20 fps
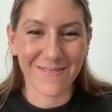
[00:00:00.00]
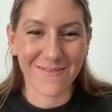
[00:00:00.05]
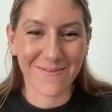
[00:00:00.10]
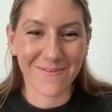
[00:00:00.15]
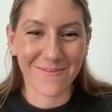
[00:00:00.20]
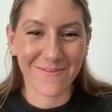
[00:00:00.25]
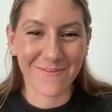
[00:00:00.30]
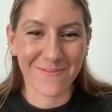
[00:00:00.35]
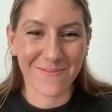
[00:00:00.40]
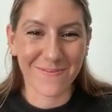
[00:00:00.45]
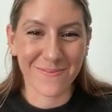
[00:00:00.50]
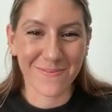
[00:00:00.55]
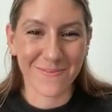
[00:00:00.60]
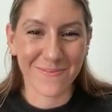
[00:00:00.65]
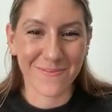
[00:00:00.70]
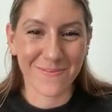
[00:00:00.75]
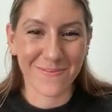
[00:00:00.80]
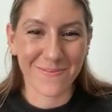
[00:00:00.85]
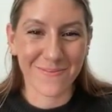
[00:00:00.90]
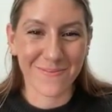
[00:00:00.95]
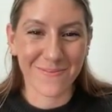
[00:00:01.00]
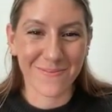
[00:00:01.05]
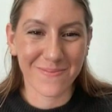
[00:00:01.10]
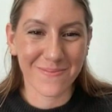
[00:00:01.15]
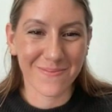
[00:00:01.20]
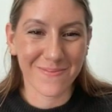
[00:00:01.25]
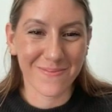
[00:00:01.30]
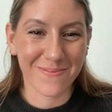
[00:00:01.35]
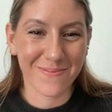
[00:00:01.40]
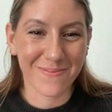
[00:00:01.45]

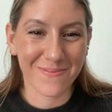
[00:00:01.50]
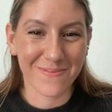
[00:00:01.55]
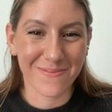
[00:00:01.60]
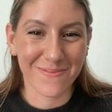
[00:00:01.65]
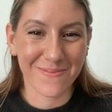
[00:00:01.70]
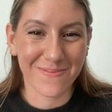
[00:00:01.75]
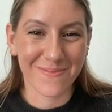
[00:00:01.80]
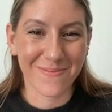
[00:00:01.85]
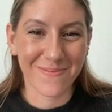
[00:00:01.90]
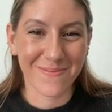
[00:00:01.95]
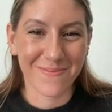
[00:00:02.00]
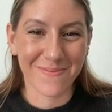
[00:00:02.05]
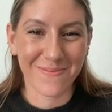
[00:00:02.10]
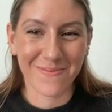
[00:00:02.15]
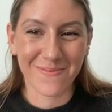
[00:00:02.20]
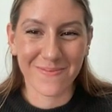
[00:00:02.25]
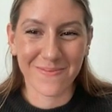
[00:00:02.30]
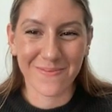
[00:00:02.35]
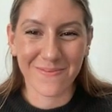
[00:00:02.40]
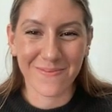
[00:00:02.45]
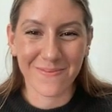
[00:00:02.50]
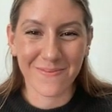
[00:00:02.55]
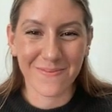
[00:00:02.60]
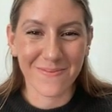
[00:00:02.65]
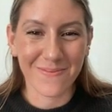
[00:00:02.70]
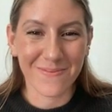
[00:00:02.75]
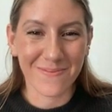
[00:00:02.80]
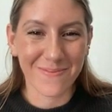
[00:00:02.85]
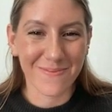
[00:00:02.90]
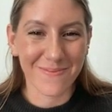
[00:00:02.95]

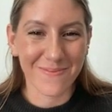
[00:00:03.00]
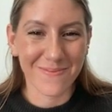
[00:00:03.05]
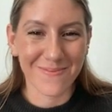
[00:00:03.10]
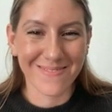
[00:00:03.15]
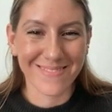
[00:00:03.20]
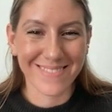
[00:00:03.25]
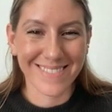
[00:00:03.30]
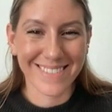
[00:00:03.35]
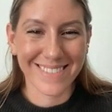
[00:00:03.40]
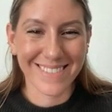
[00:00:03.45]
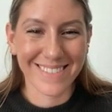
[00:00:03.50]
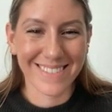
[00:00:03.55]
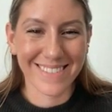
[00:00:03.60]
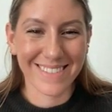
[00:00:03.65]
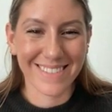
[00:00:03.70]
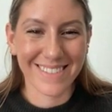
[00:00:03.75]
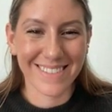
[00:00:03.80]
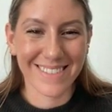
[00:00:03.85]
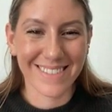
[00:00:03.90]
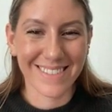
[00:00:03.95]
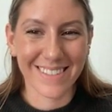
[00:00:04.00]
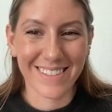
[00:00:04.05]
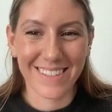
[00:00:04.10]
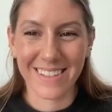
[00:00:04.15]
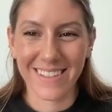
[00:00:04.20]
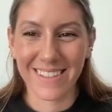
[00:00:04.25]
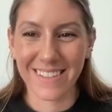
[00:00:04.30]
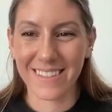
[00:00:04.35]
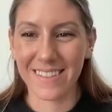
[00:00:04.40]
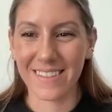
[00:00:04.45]

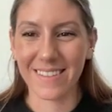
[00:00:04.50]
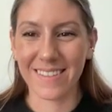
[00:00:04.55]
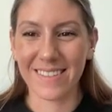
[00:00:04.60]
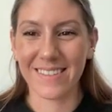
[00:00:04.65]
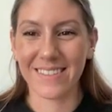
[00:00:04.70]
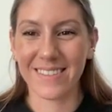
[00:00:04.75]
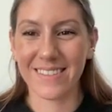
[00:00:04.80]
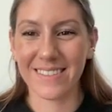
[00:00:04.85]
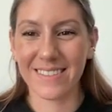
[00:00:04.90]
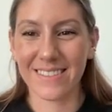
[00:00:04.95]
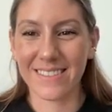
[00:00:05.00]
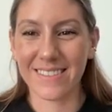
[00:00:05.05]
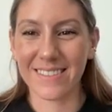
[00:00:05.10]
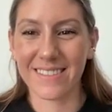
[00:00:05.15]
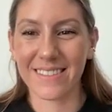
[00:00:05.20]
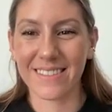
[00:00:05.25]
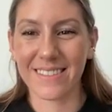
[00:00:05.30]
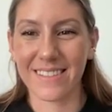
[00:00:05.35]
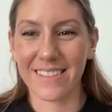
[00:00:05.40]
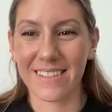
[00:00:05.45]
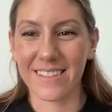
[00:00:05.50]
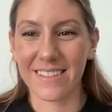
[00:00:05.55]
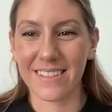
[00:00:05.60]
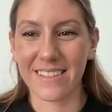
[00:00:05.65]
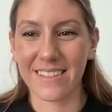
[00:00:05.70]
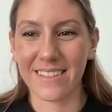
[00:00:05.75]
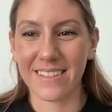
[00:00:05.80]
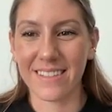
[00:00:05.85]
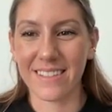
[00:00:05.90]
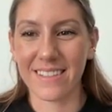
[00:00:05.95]

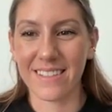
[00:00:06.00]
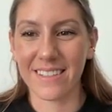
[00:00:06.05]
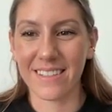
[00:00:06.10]
This person isn't speaking.